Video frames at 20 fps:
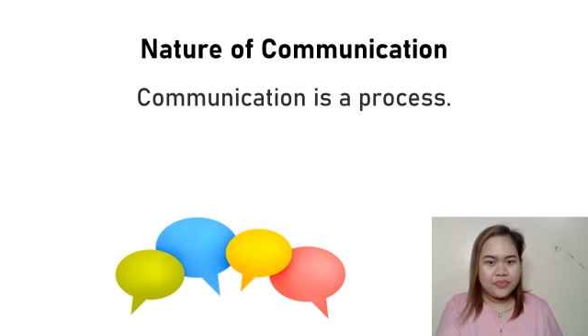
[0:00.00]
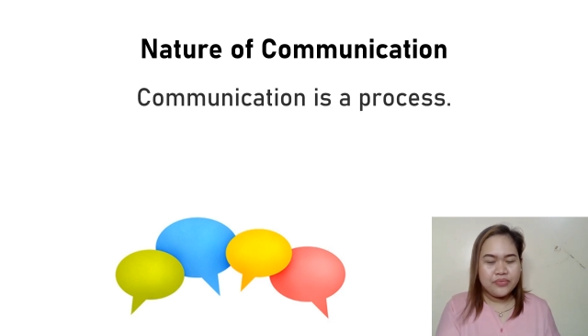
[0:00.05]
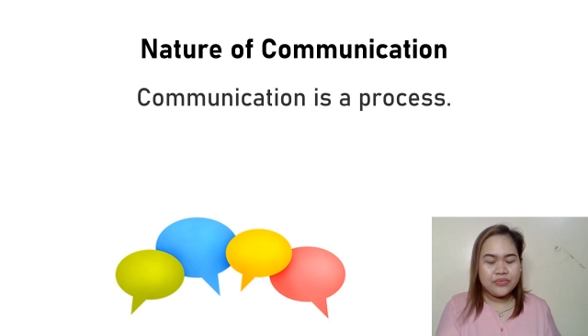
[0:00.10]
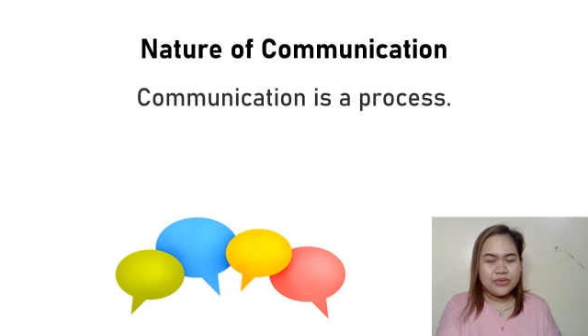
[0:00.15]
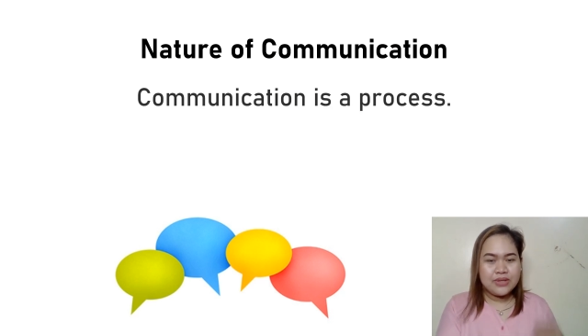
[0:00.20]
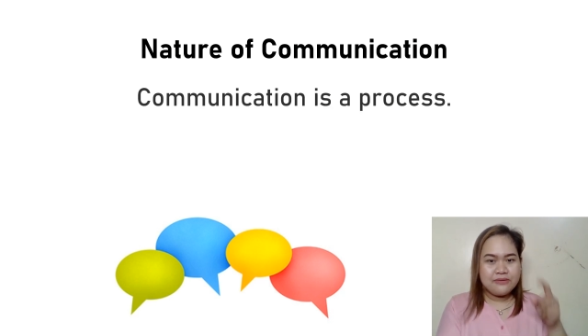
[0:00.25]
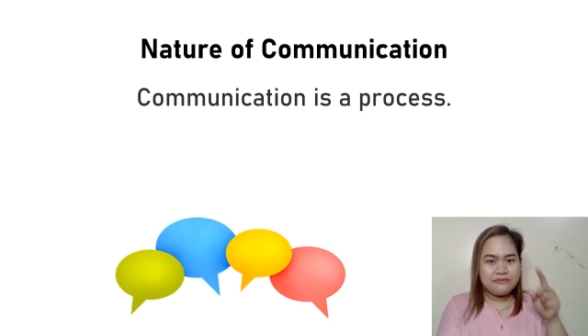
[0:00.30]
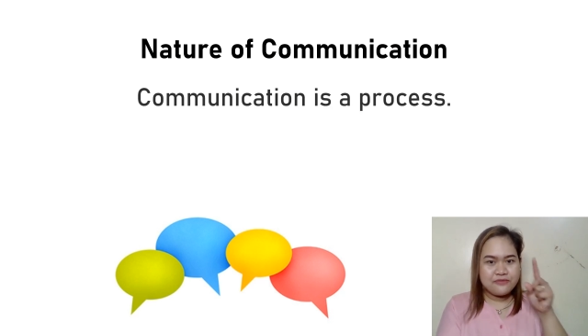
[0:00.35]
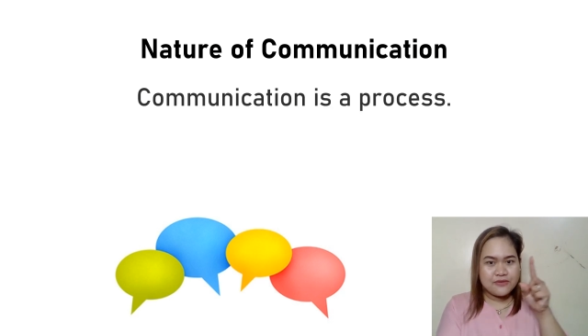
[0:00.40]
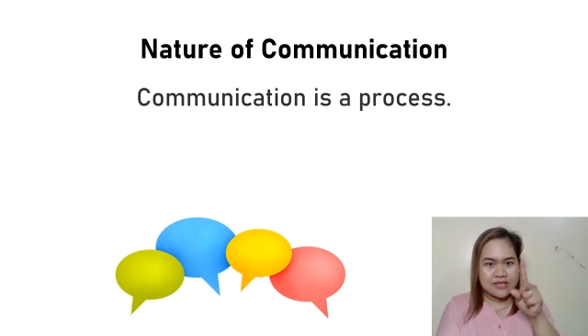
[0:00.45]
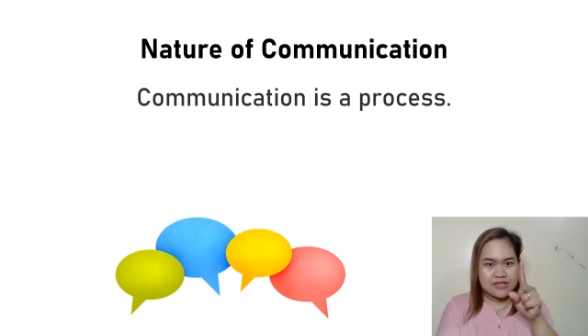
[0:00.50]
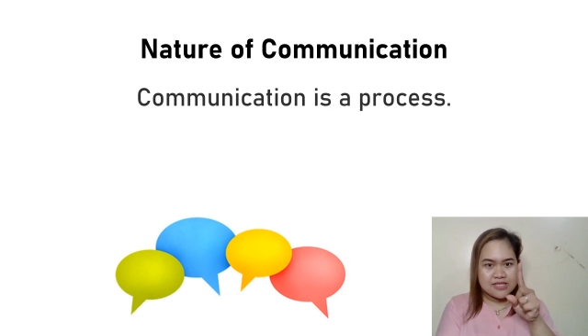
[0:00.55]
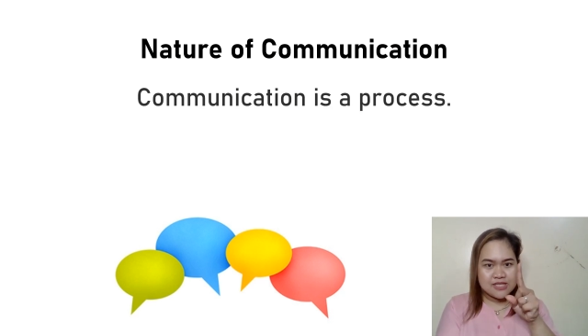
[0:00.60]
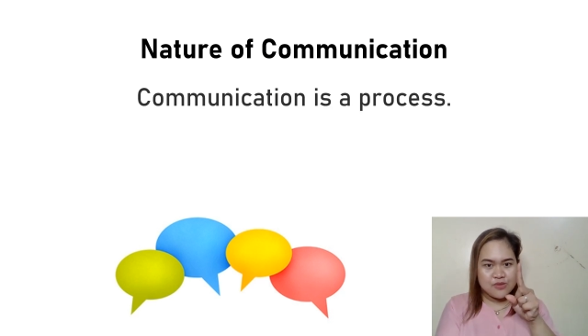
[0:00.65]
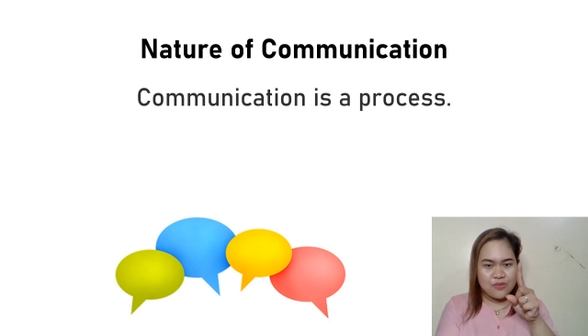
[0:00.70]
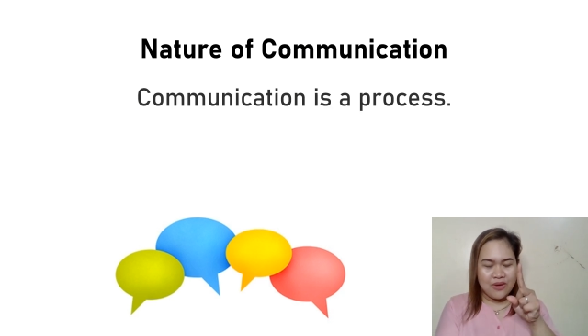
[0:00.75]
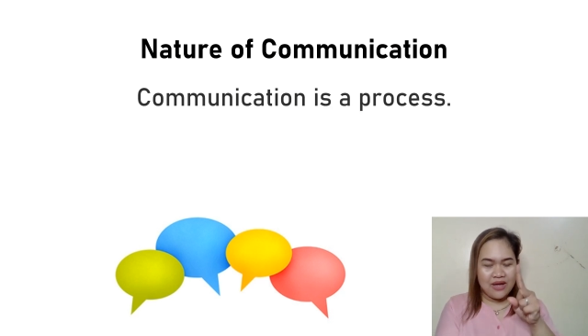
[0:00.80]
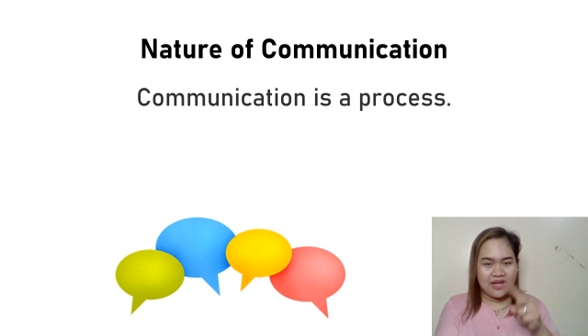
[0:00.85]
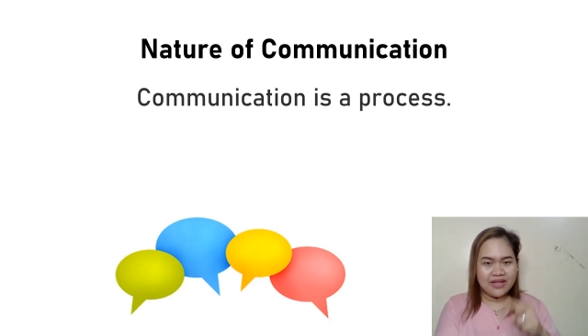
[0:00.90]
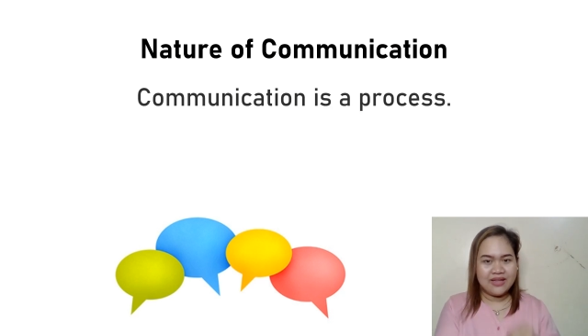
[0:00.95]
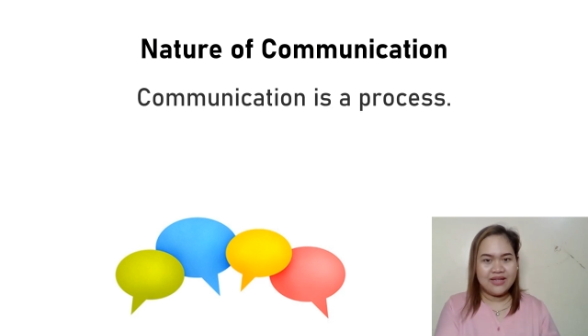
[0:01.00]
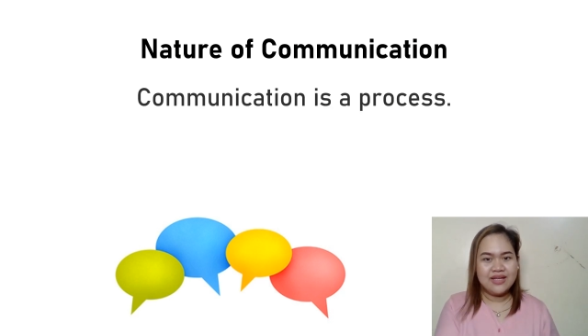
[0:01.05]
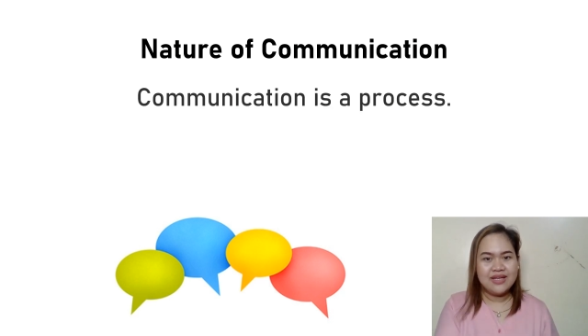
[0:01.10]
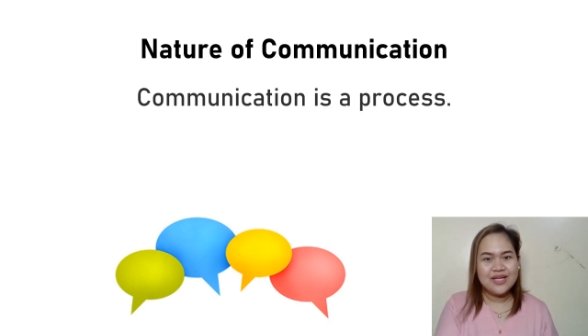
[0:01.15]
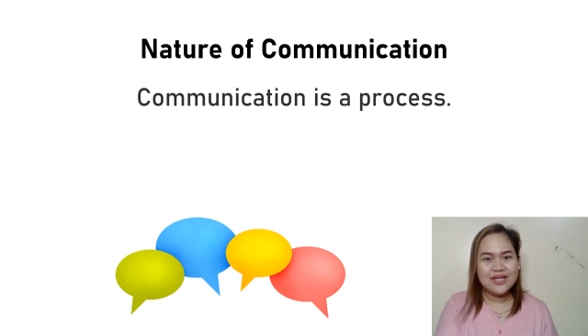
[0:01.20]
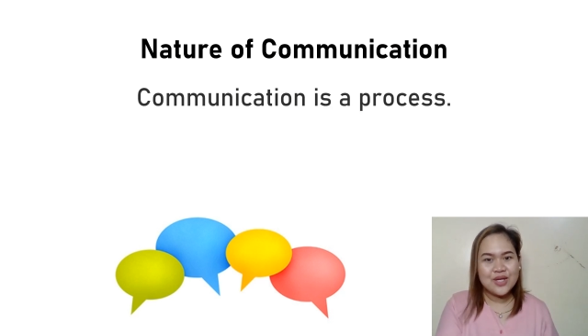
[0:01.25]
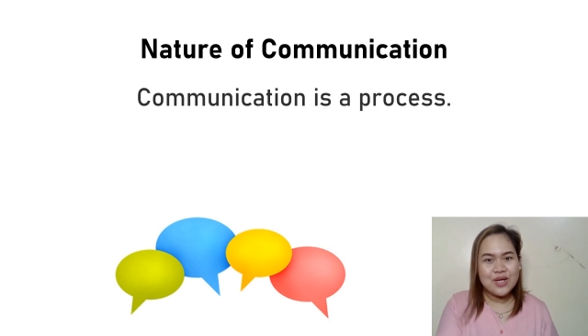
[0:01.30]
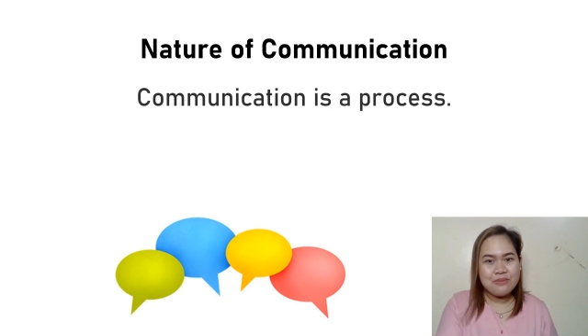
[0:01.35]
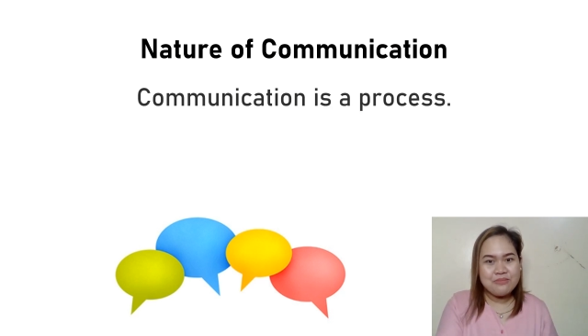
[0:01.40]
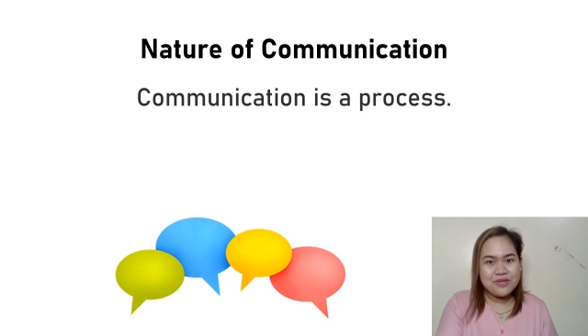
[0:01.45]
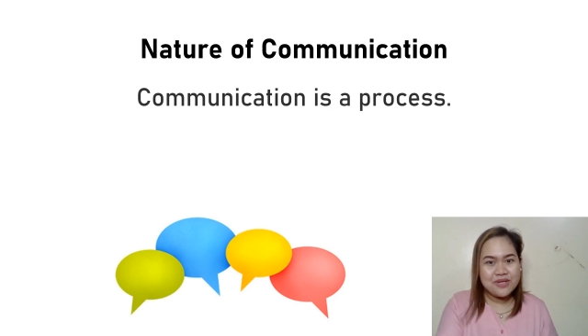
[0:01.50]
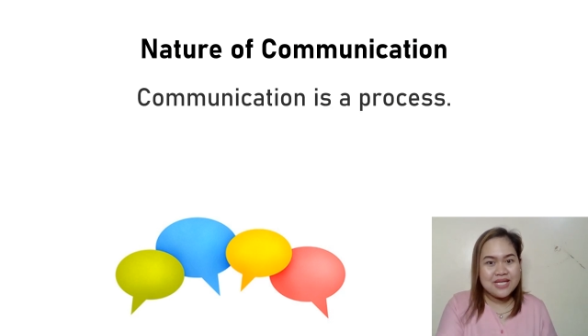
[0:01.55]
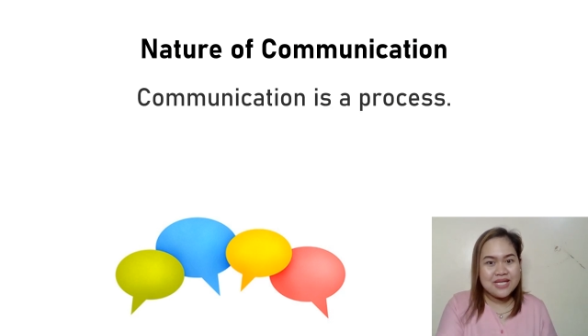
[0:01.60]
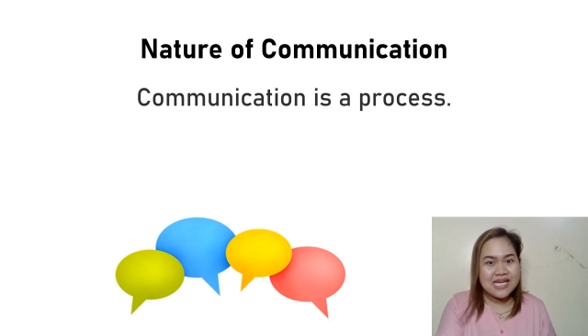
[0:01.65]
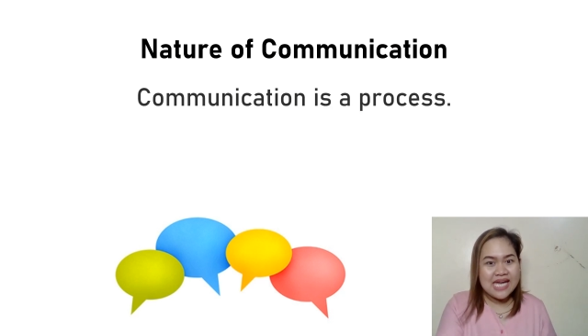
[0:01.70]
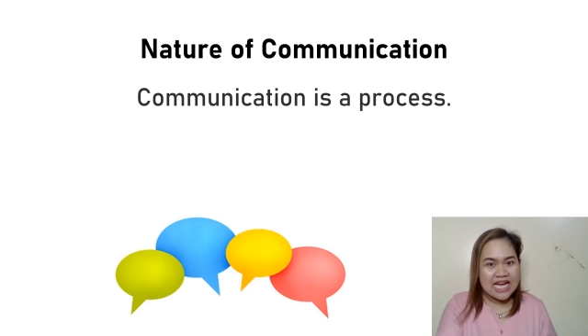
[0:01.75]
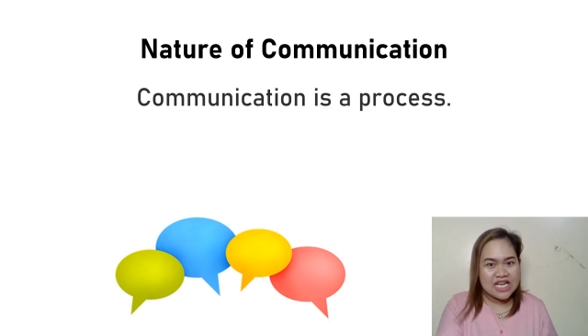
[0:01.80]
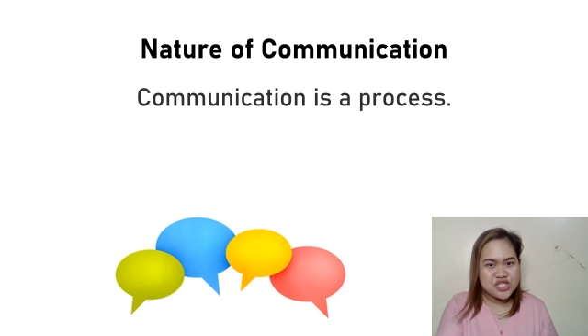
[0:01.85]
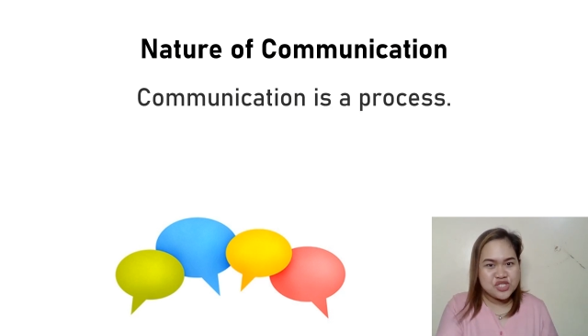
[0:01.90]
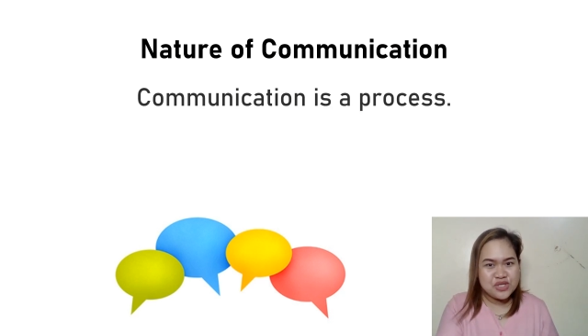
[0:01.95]
The first one,
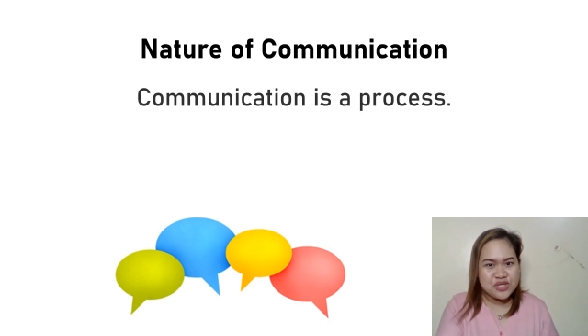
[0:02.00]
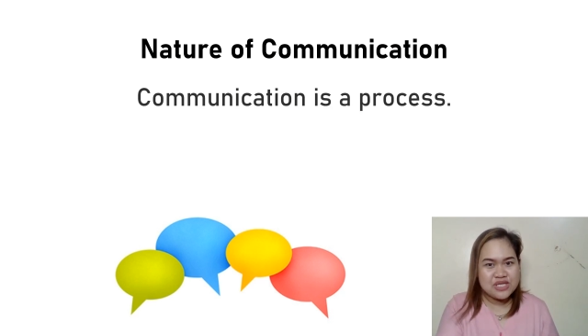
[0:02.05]
communication